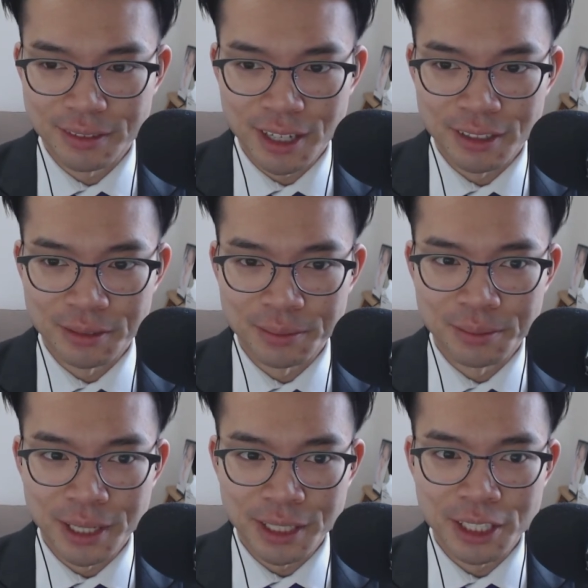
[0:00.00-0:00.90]
I don't
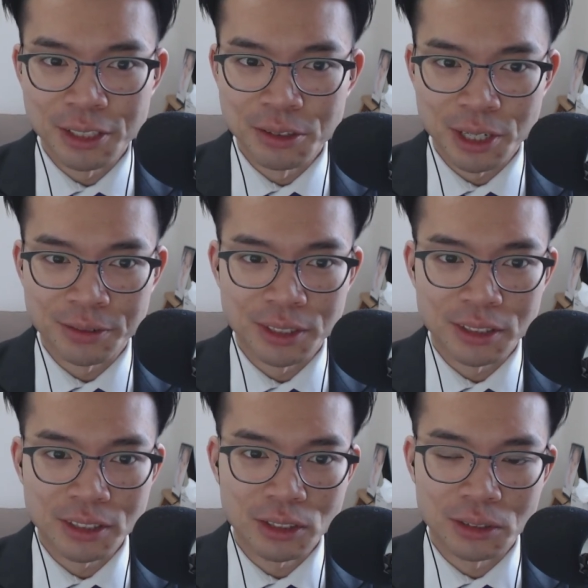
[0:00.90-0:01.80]
make a huge
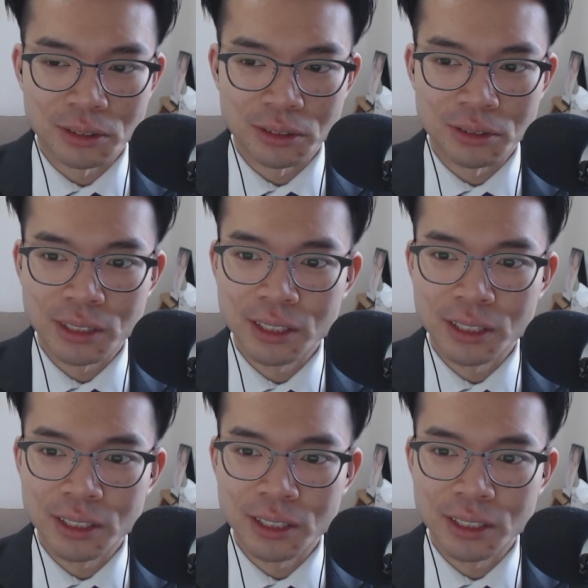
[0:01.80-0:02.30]
effort to